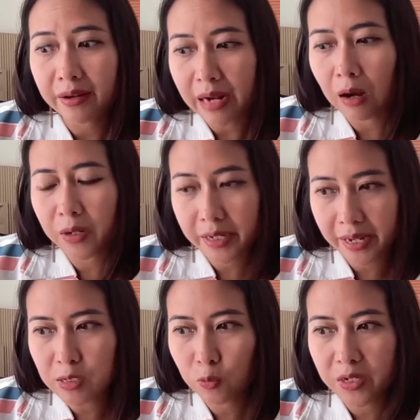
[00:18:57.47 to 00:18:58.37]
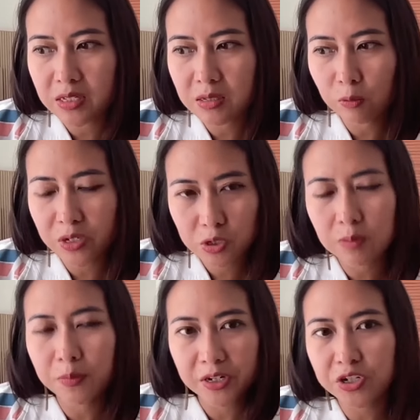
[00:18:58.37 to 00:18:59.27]
And nowadays, what's
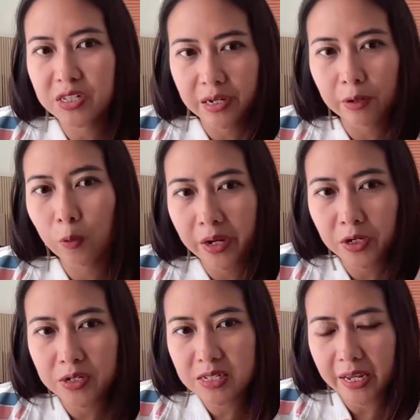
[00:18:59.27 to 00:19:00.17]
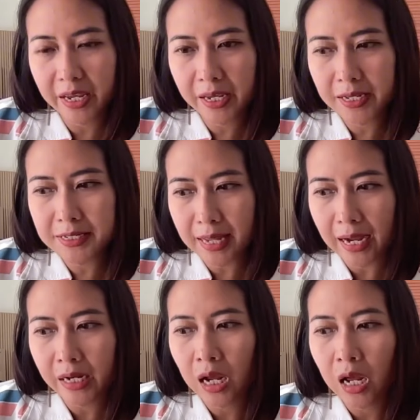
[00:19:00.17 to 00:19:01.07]
super interesting in you're saying is
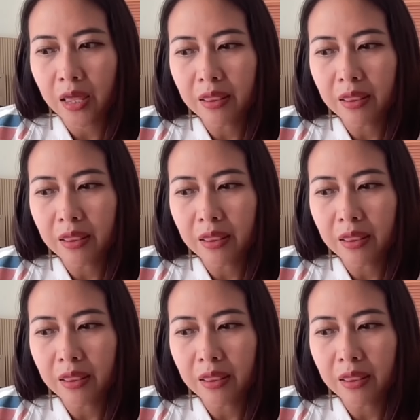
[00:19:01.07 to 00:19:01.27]
that